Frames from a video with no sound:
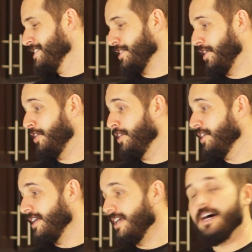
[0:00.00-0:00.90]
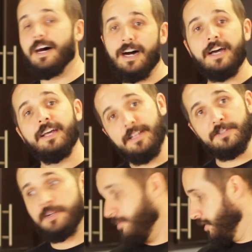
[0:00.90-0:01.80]
So,
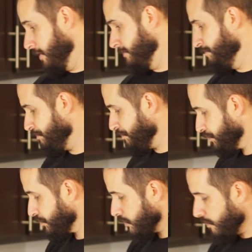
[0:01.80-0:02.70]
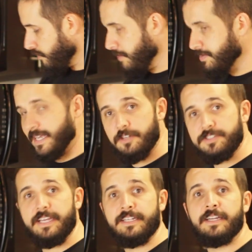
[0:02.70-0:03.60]
that's what I'm doing.
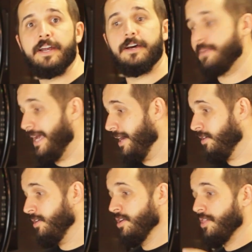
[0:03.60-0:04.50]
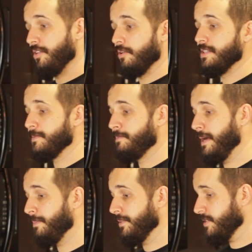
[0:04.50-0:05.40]
Potatoes getting cut up now, throw in some
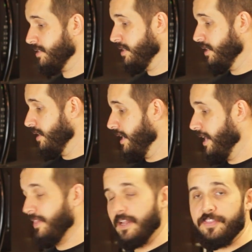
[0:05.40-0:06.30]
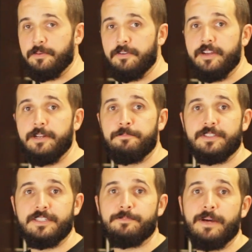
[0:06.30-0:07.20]
peppers, and then I think we're ready to
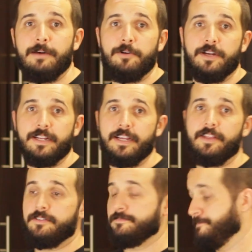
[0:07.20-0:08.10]
put this bad boy together.